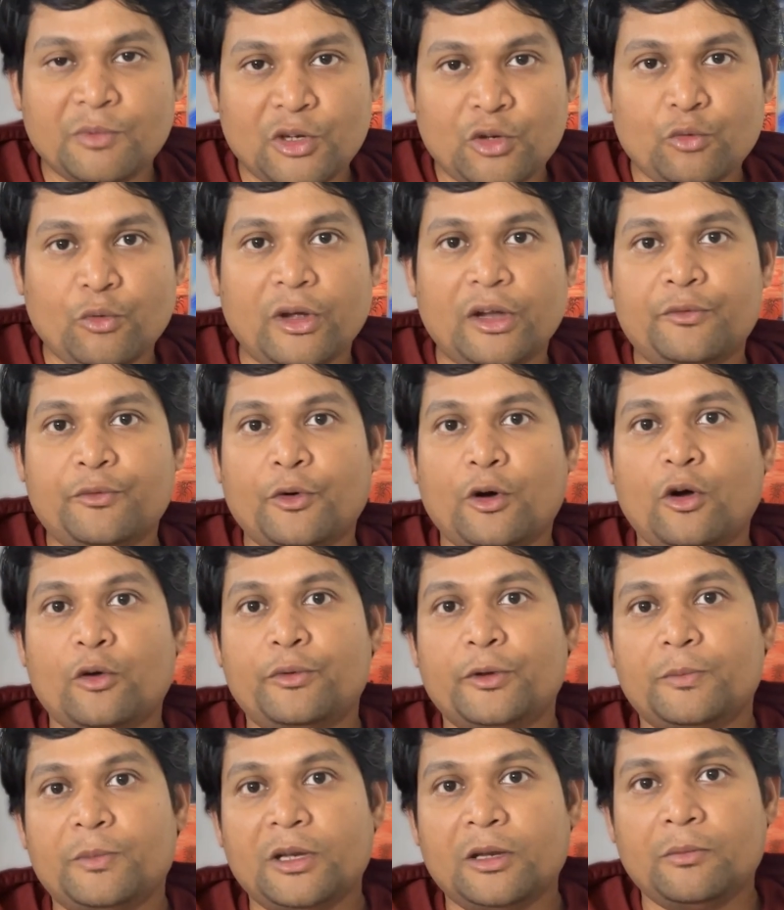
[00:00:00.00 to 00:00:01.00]
me to wait for
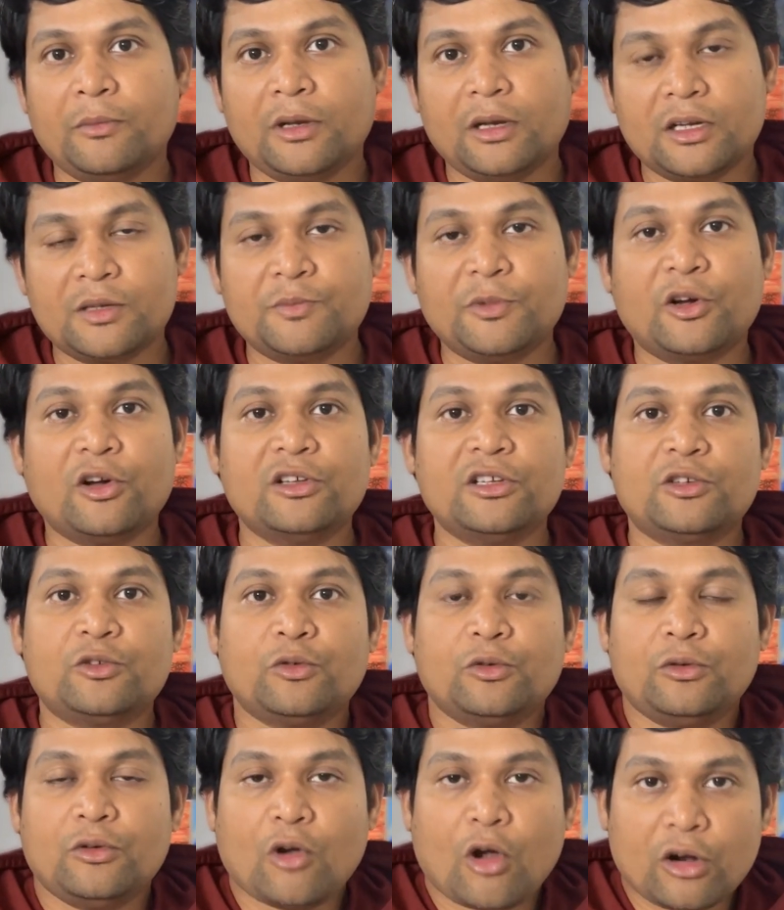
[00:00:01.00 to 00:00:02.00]
15 minutes because it
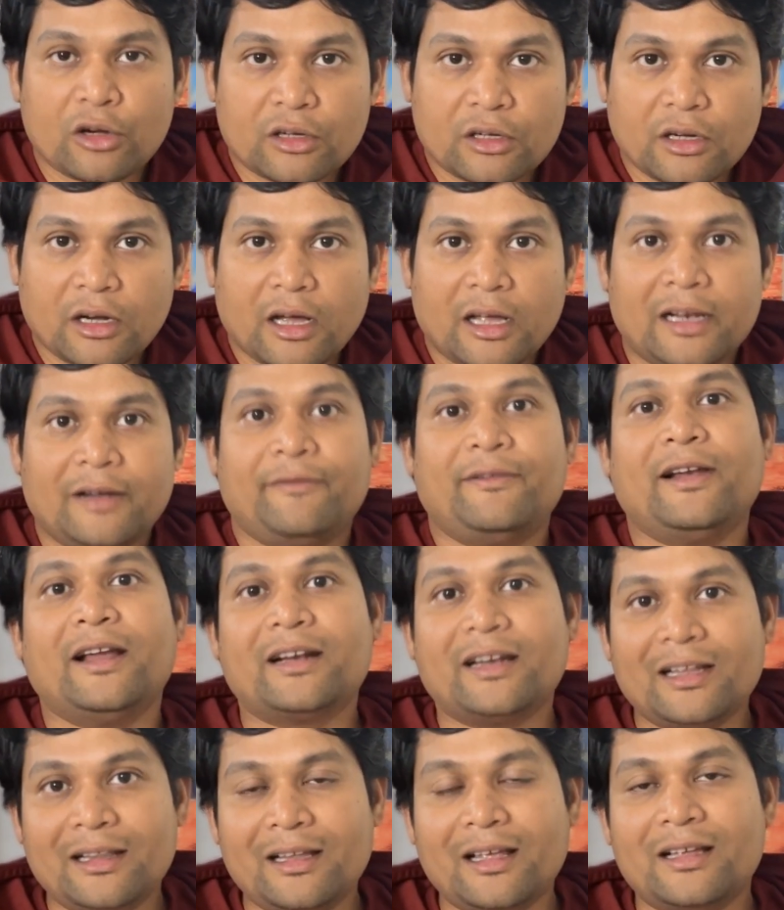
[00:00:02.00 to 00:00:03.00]
would not
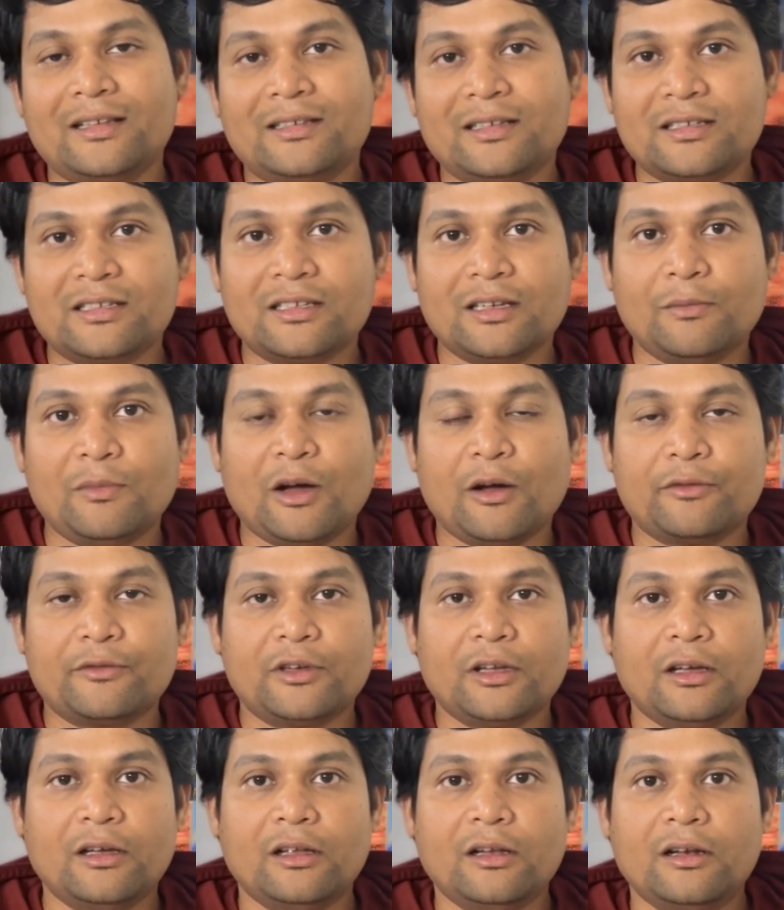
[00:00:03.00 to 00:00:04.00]
reflect in their system
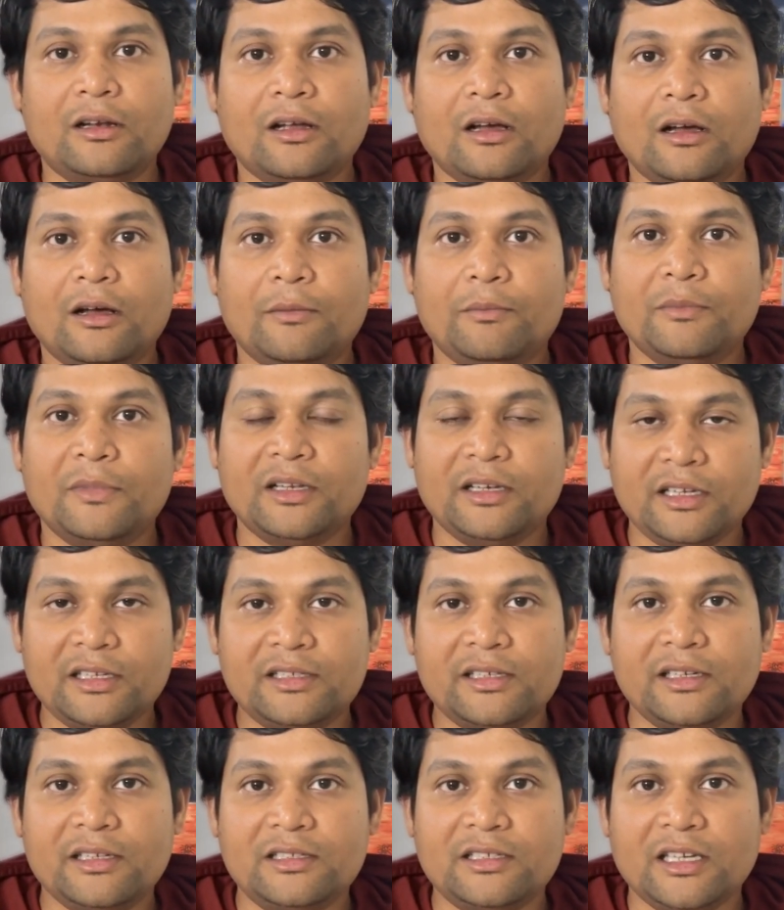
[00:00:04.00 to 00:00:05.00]
after
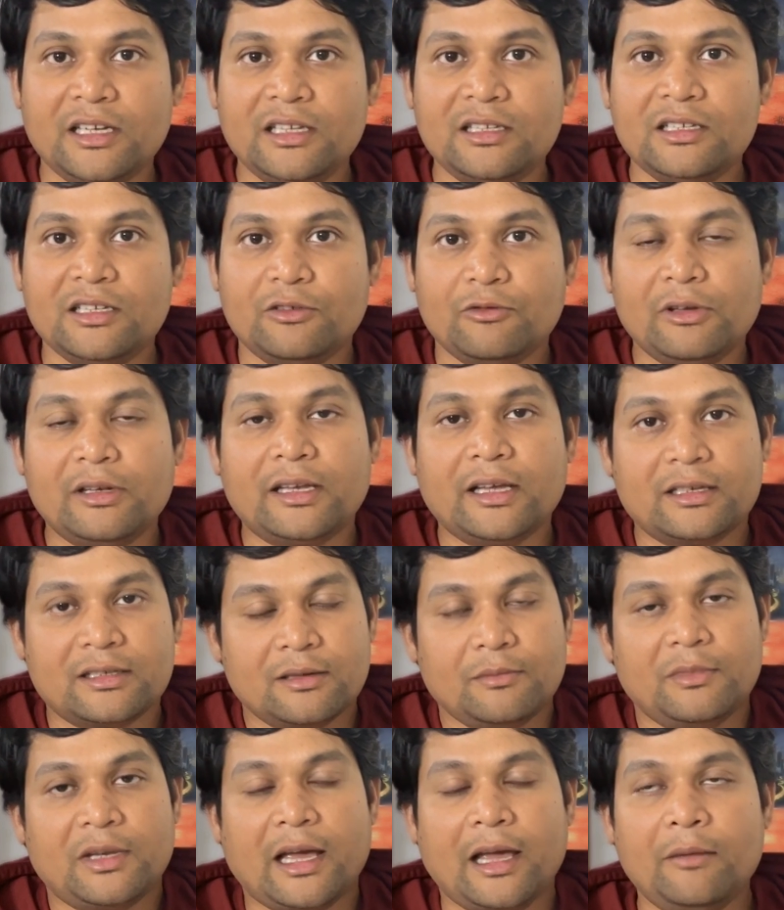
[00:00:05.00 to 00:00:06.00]
recent change. It will take
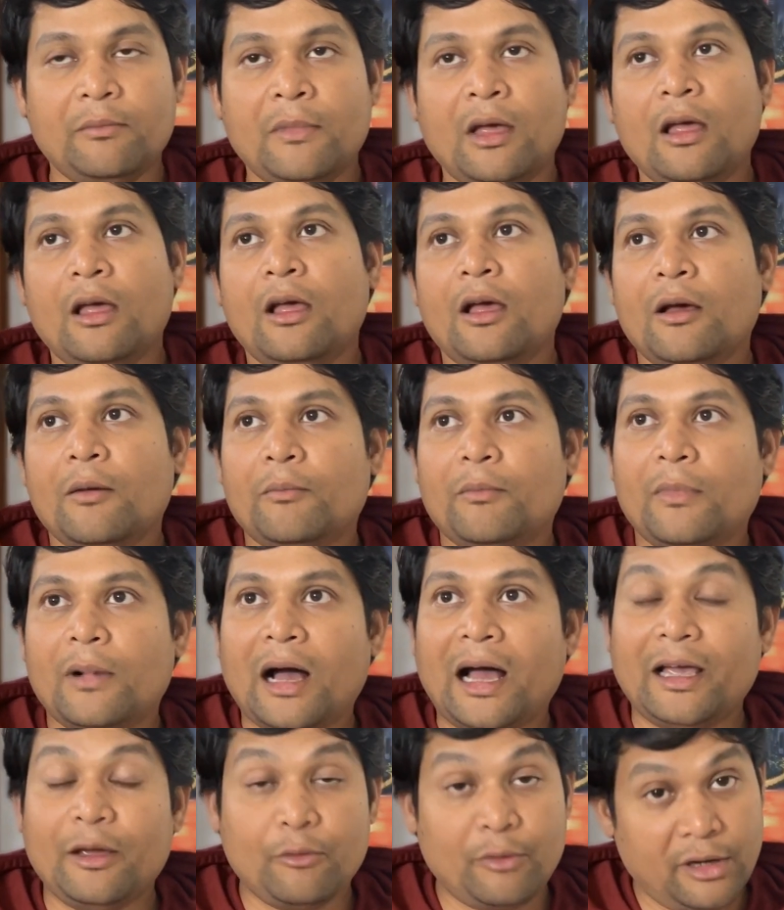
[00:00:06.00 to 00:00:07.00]
some time.
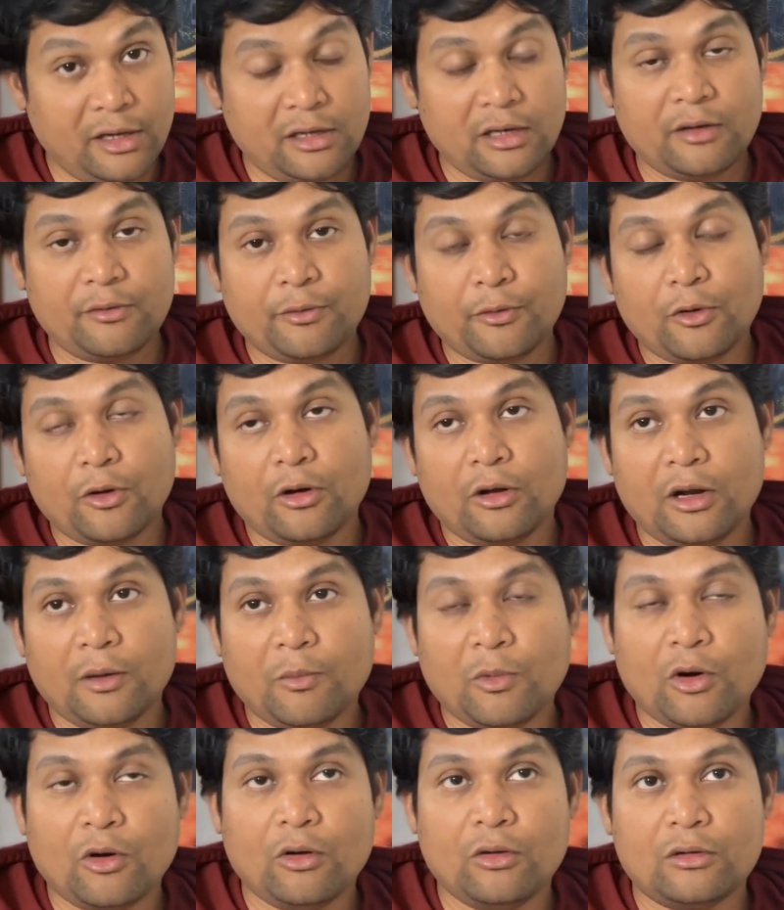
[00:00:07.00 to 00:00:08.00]
I waited for
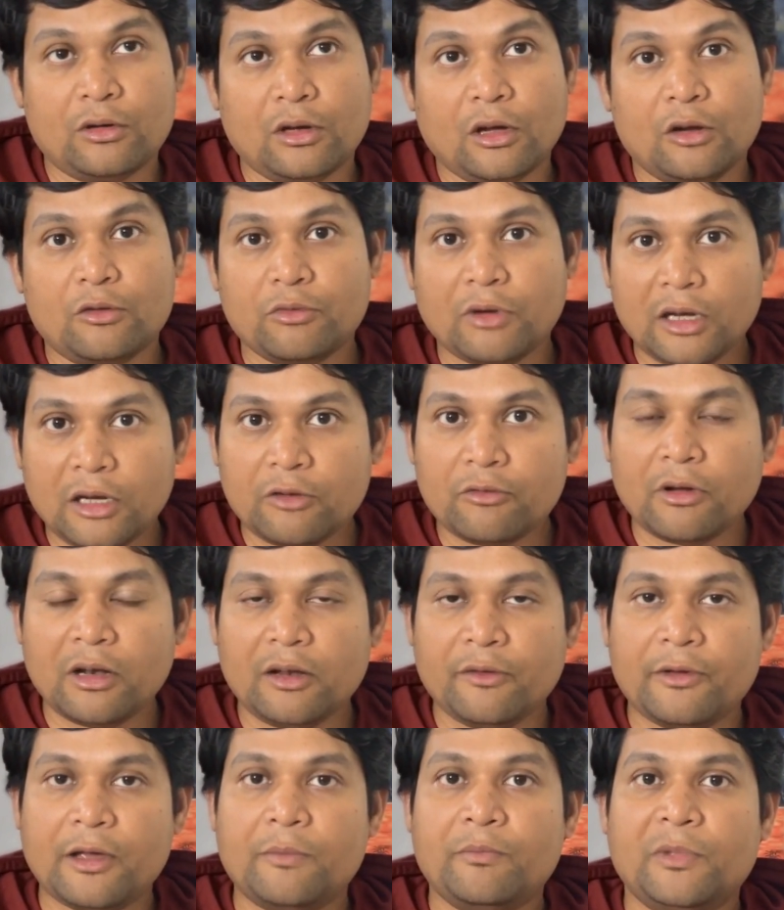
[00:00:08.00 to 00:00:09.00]
about
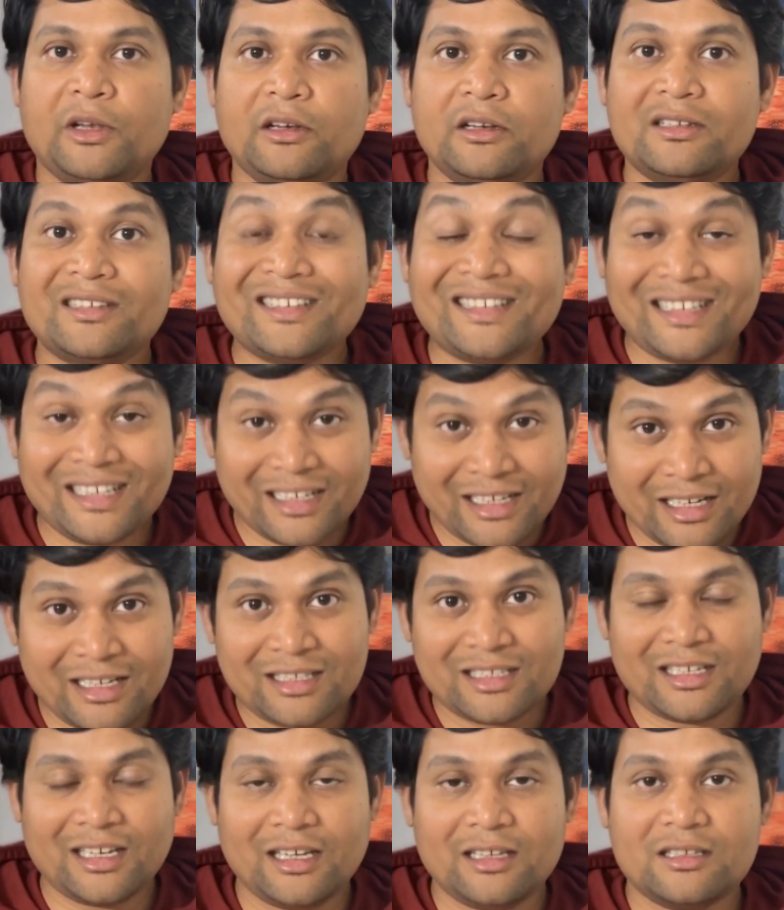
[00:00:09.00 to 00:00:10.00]
20-25 minutes. It
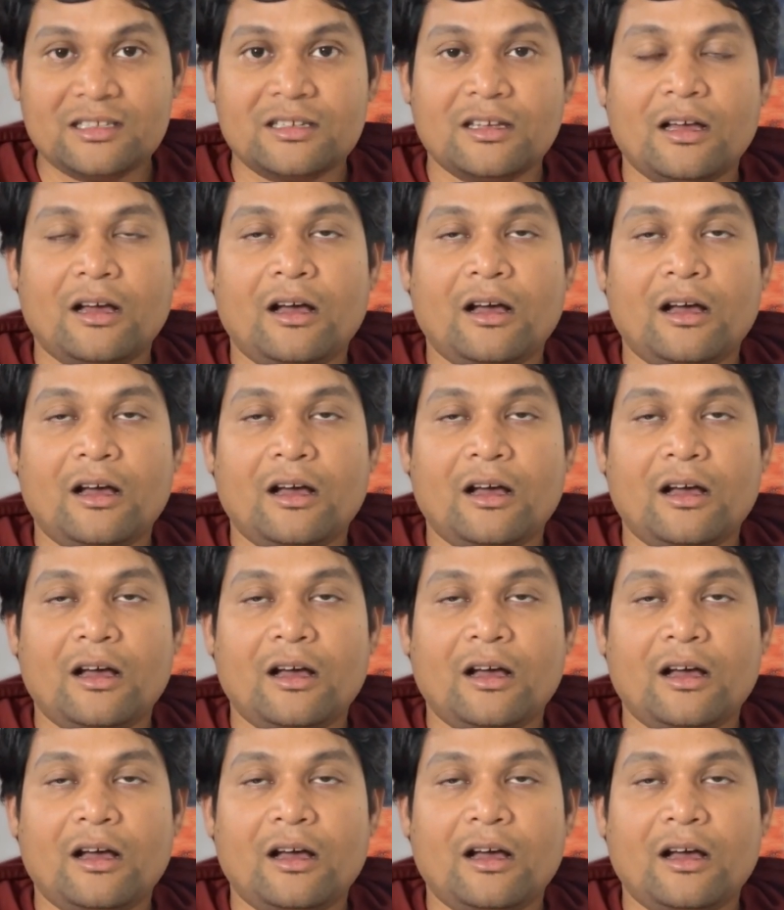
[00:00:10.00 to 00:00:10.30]
didn't change.